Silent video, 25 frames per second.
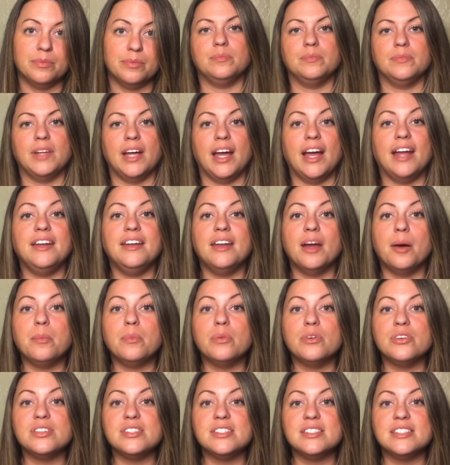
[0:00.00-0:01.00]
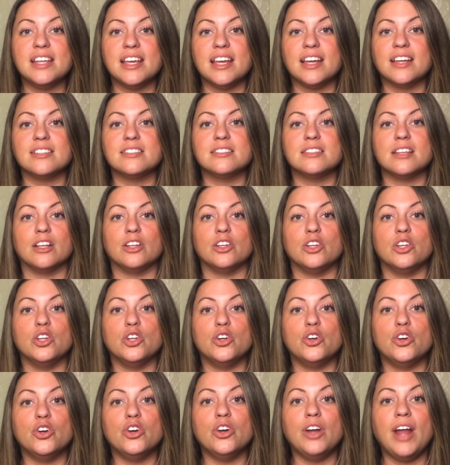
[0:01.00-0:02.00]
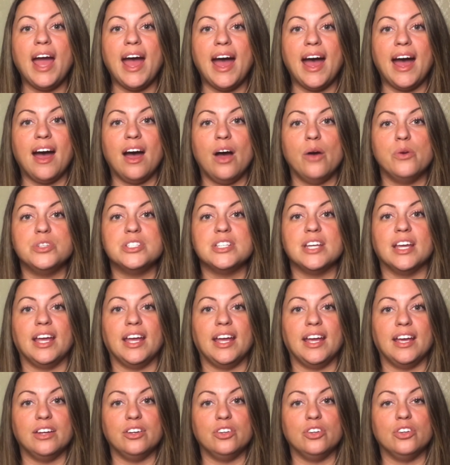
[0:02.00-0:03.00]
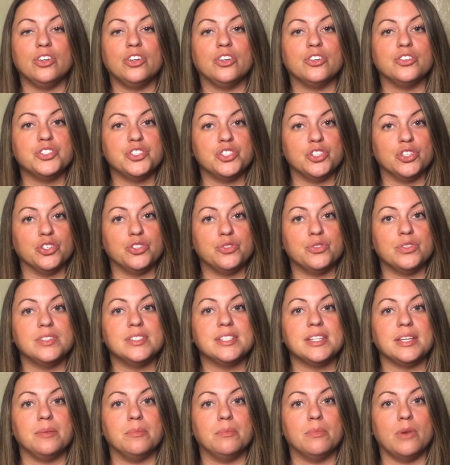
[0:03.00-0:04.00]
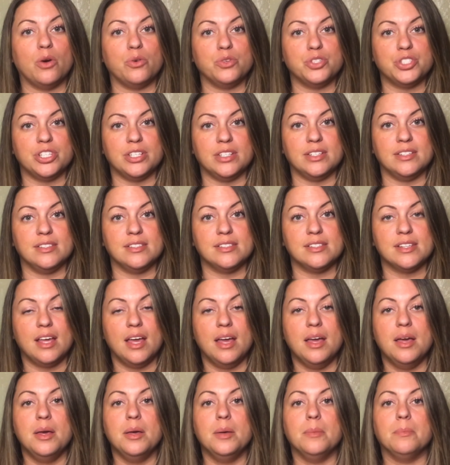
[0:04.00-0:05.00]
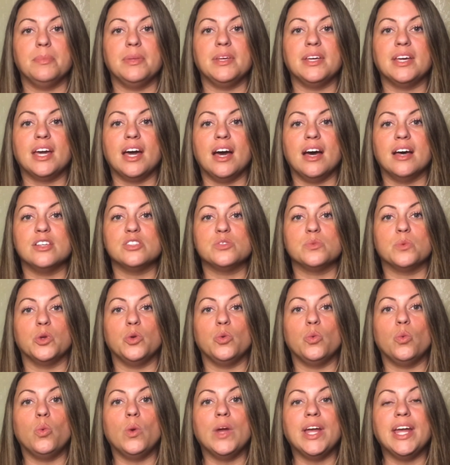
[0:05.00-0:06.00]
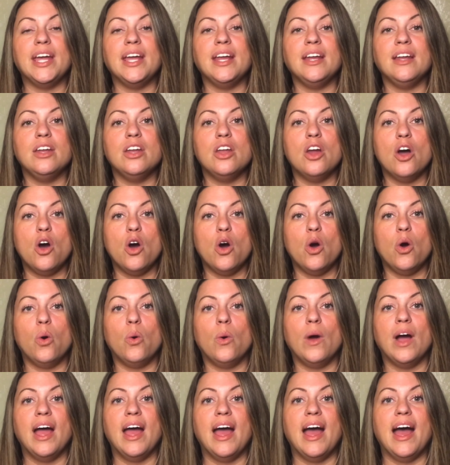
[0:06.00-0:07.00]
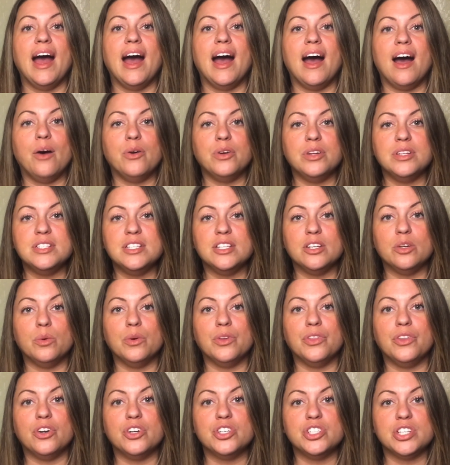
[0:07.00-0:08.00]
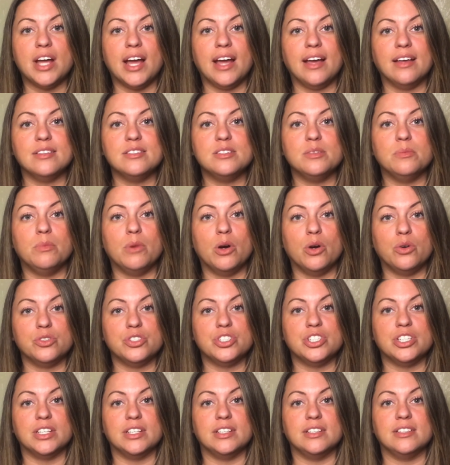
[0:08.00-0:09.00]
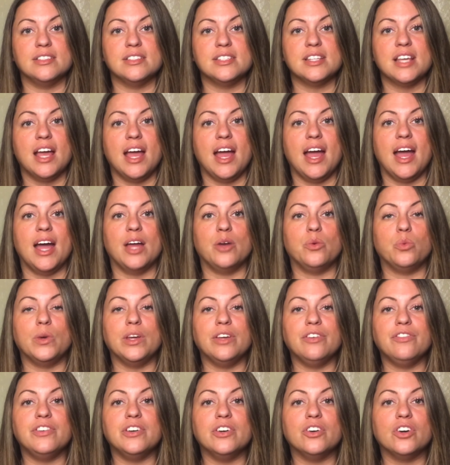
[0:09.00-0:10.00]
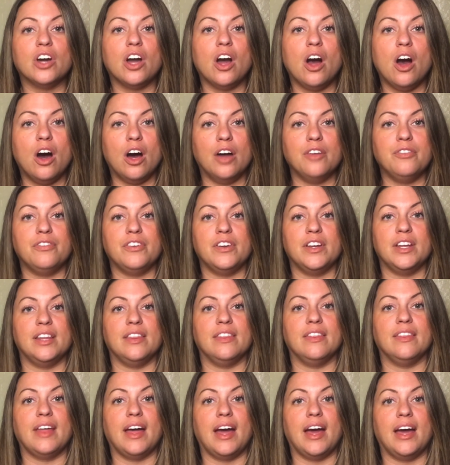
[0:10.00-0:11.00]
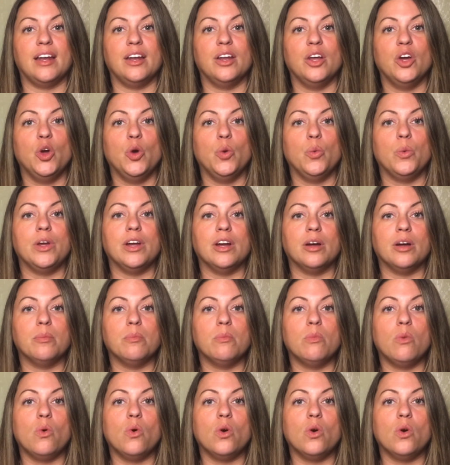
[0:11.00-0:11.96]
And number 6, learn how to handle your children's emotions, because when we know how to deal with our child's emotions and we feel confident in that, we are more